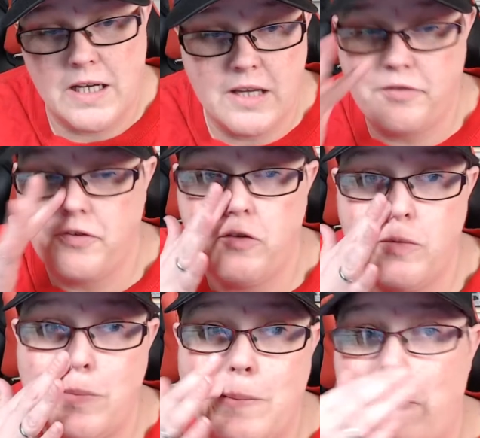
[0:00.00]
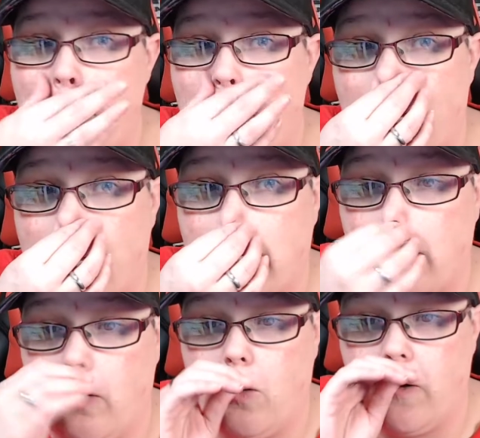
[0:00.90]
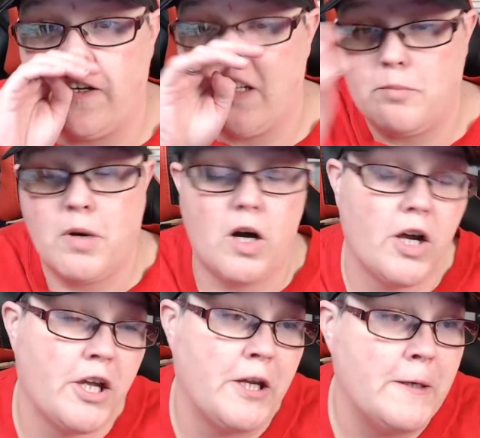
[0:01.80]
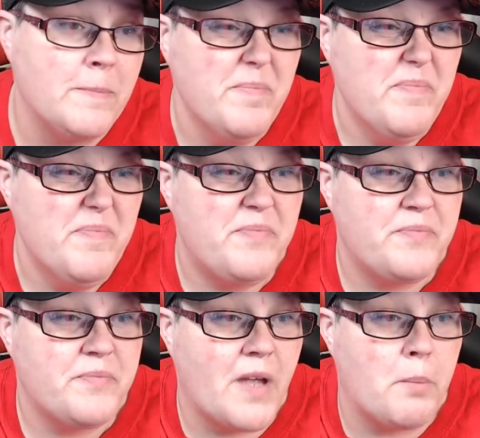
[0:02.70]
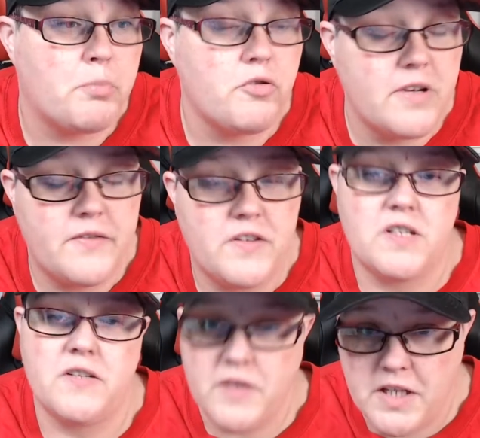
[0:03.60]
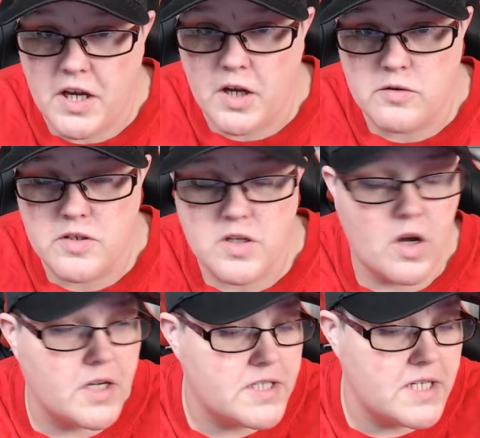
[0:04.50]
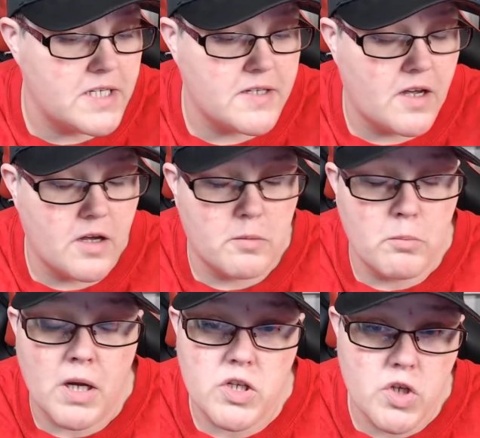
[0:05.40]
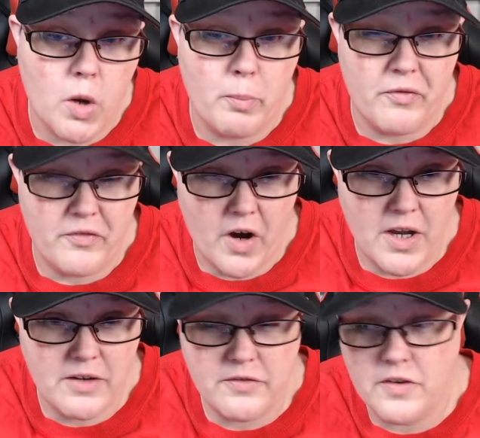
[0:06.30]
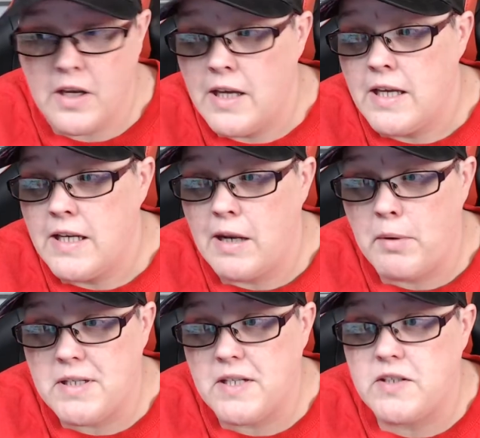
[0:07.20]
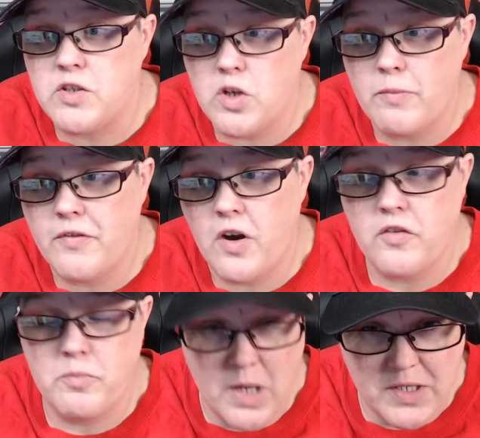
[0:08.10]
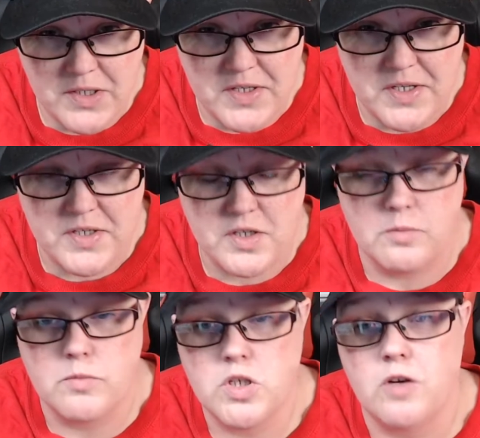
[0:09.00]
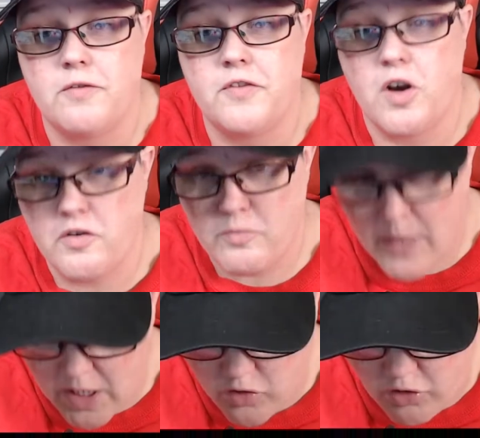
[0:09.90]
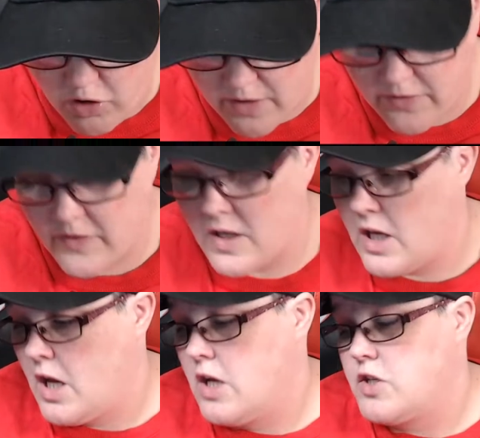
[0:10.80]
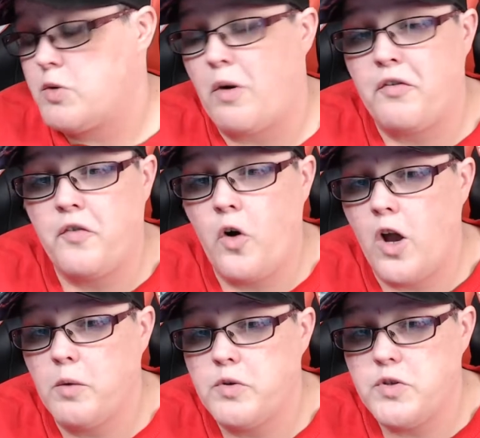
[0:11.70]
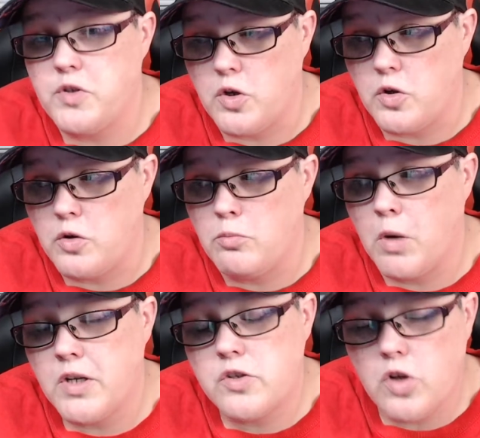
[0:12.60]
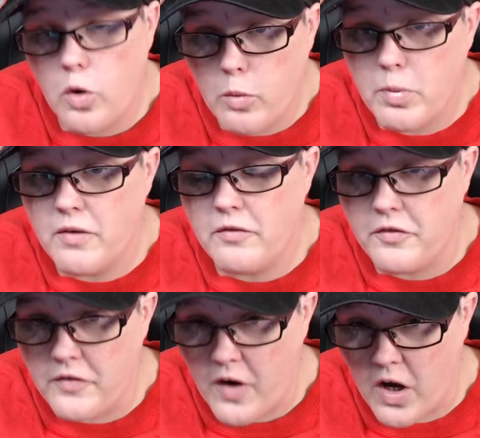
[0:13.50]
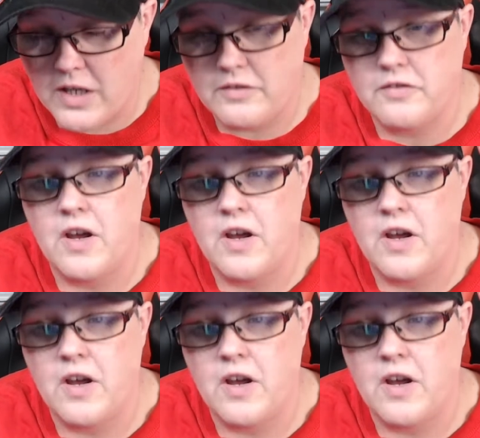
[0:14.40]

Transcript: If you remember back on my previous videos, I did um, my top 5. Now, I did top 5 Master System, top 5 Mega Drive. So, I thought I would do my top 5